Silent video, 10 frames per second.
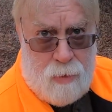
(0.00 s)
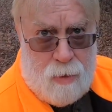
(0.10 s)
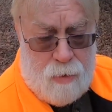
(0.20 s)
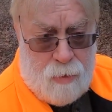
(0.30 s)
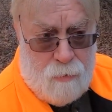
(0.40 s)

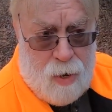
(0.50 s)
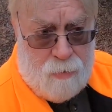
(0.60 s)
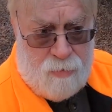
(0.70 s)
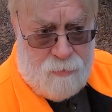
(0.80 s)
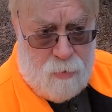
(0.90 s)
and the
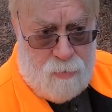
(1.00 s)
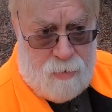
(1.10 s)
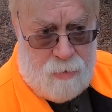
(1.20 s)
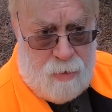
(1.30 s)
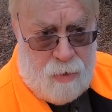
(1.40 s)
ground is
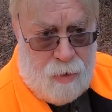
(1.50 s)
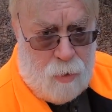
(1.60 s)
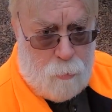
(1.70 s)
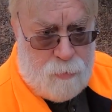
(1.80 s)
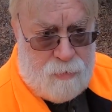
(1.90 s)
frozen, and it
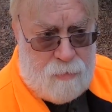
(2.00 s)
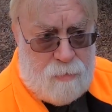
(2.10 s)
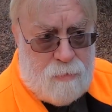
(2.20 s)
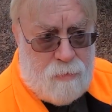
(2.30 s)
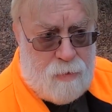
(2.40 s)

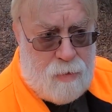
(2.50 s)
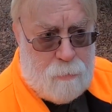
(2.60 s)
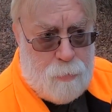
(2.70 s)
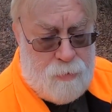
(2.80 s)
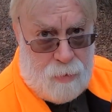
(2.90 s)
helps
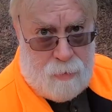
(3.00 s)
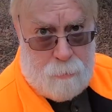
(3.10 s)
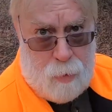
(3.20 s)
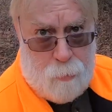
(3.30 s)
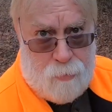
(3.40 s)
protect
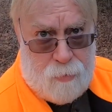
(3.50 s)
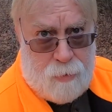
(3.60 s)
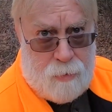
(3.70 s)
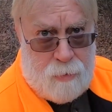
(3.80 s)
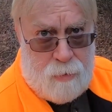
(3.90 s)
the maple tree.